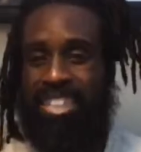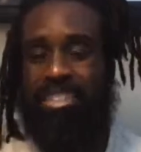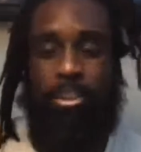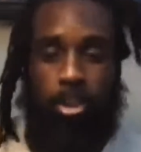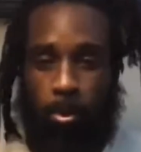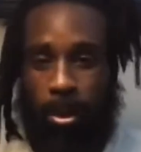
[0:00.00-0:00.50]
I
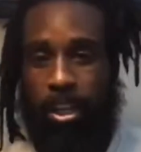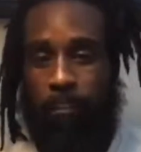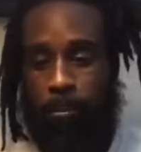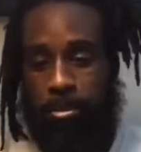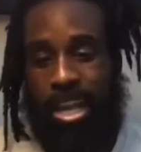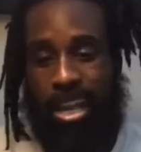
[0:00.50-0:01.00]
took away
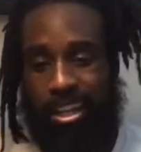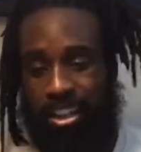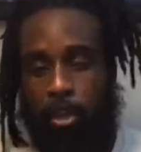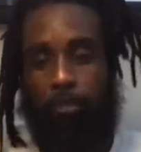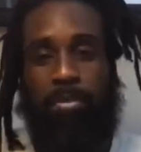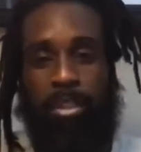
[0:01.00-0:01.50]
from Tiger, and
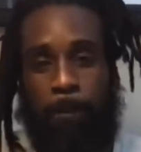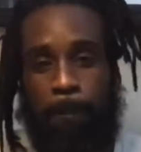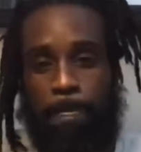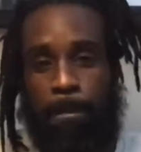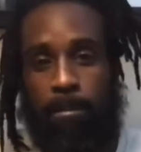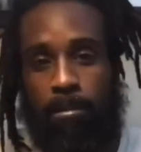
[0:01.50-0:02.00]
hopefully
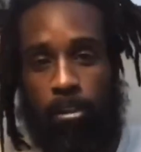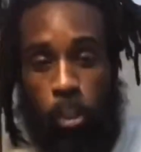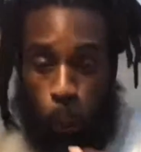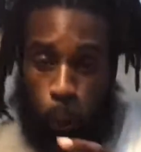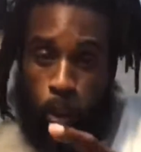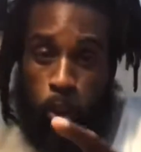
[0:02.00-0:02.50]

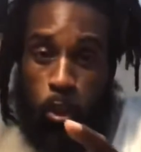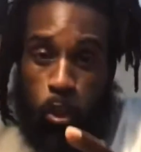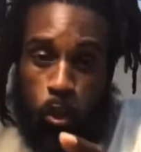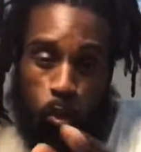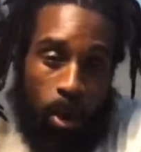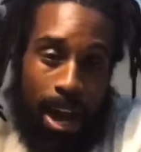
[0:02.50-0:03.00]

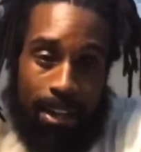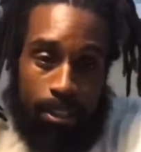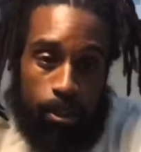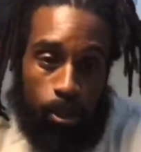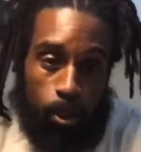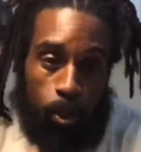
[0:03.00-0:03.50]
you
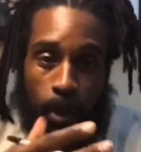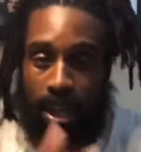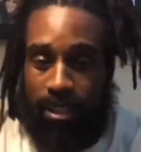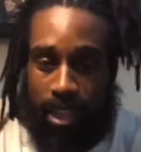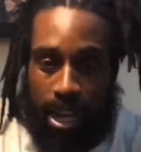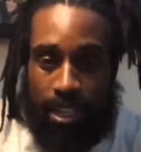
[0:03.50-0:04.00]
watch
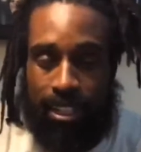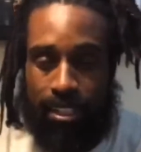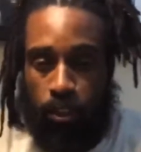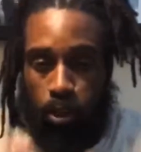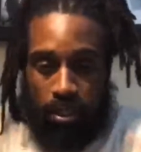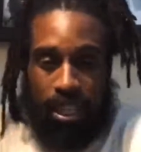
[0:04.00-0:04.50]
the highlights
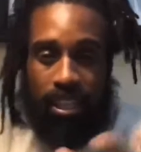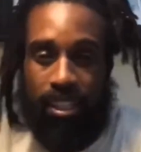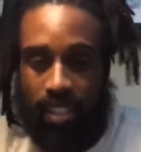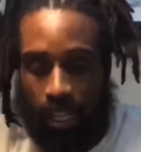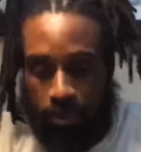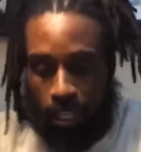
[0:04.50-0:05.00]
and you can take these
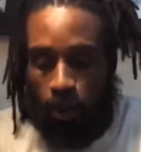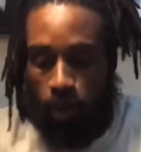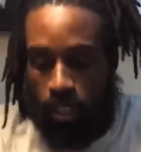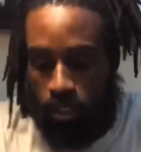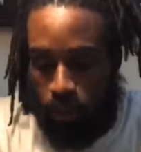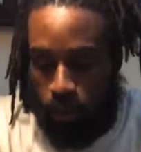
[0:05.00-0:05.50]
same
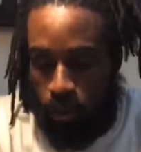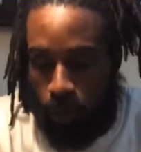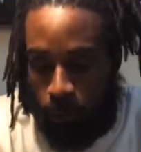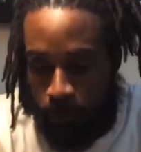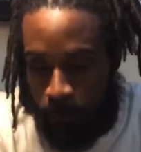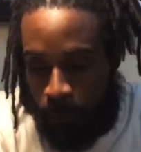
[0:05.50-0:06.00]
takeaways too.
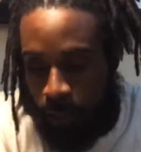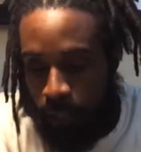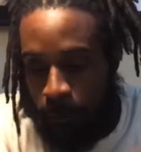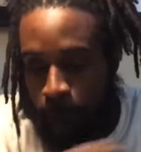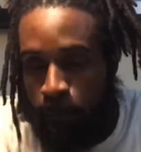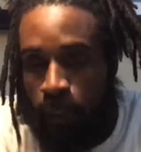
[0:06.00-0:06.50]
So
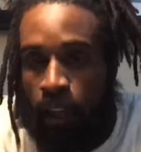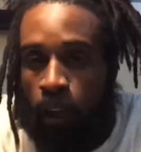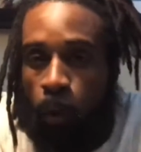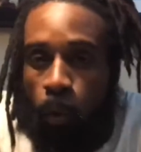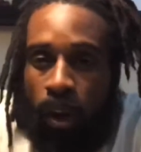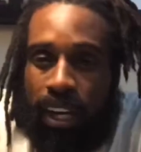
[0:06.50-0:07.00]

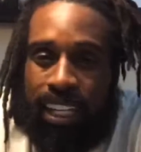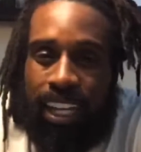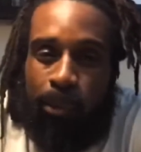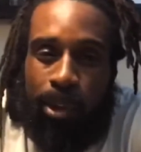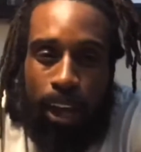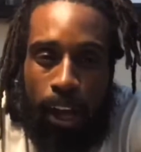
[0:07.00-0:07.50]
what
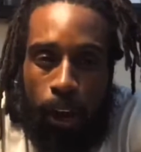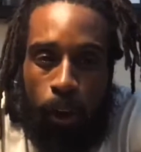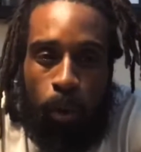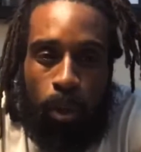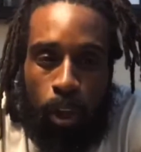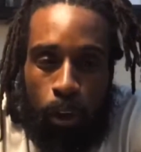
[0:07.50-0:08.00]
can we
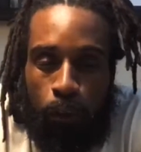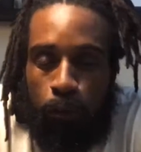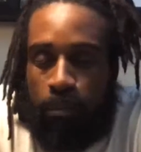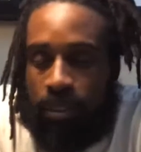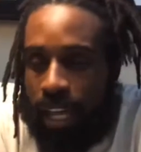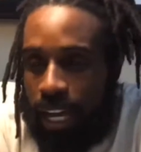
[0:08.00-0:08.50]
all learn
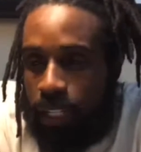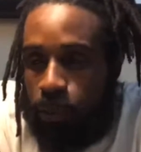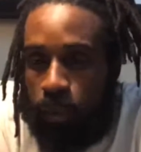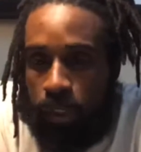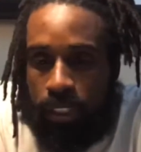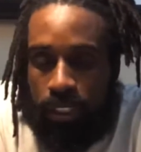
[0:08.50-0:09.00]
from Tiger
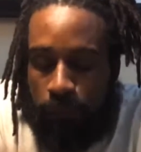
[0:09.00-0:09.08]
Woods?